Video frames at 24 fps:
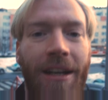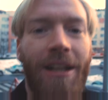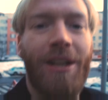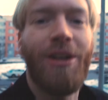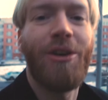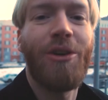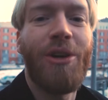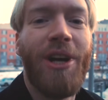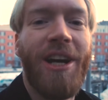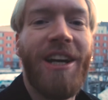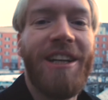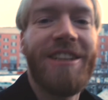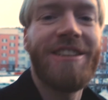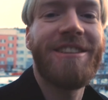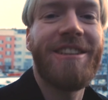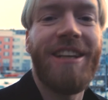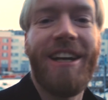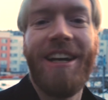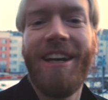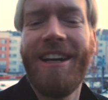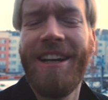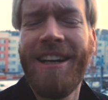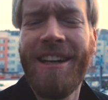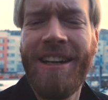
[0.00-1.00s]
Hello guys,
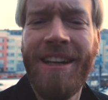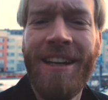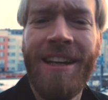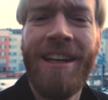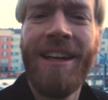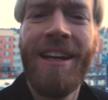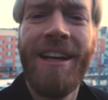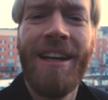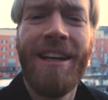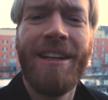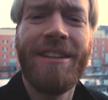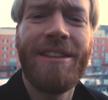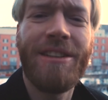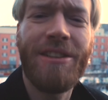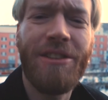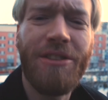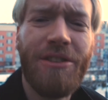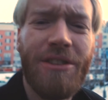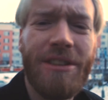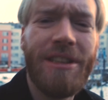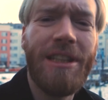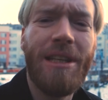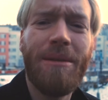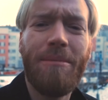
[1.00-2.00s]
did you
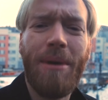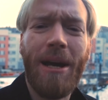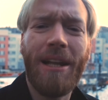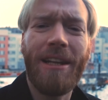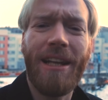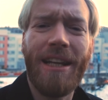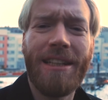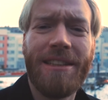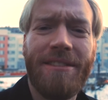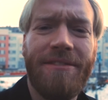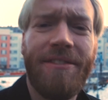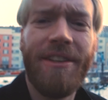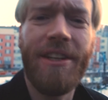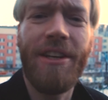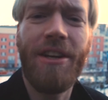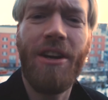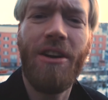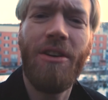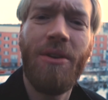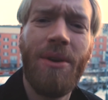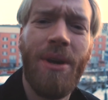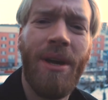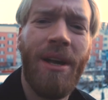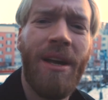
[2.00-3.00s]
see my last
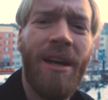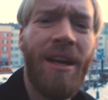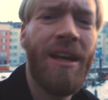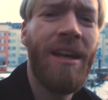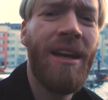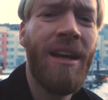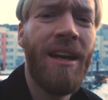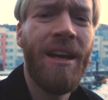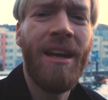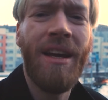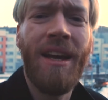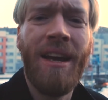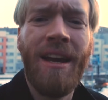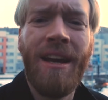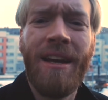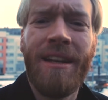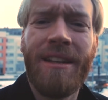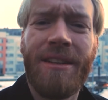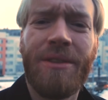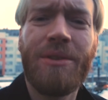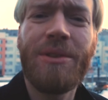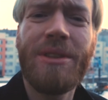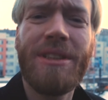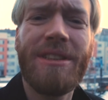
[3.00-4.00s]
video?
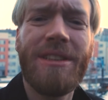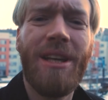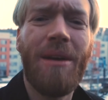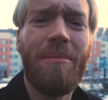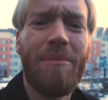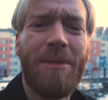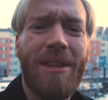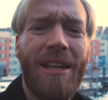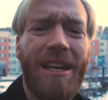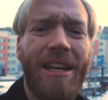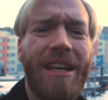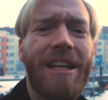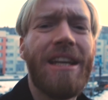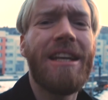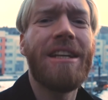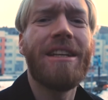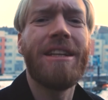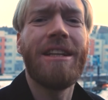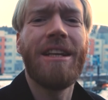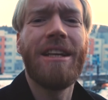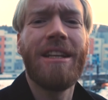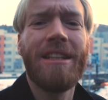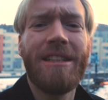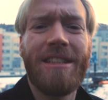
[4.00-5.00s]
There was something
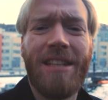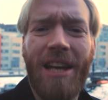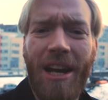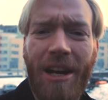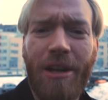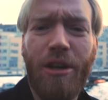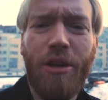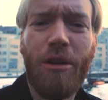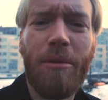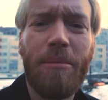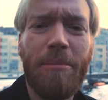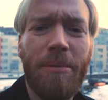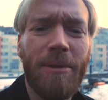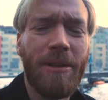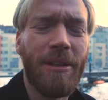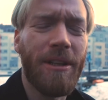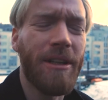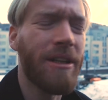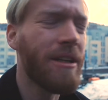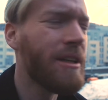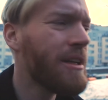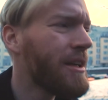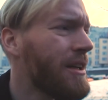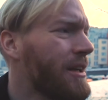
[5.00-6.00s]

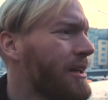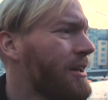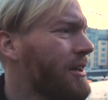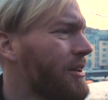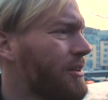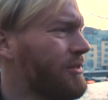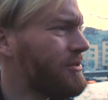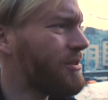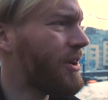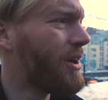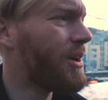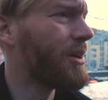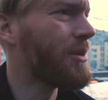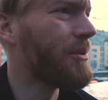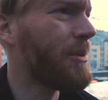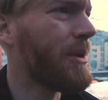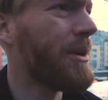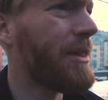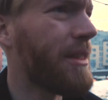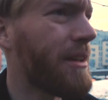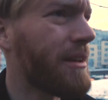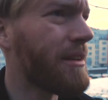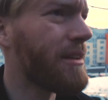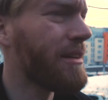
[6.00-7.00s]
terribly wrong
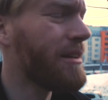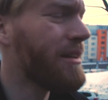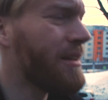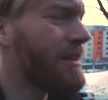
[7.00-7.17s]
with it.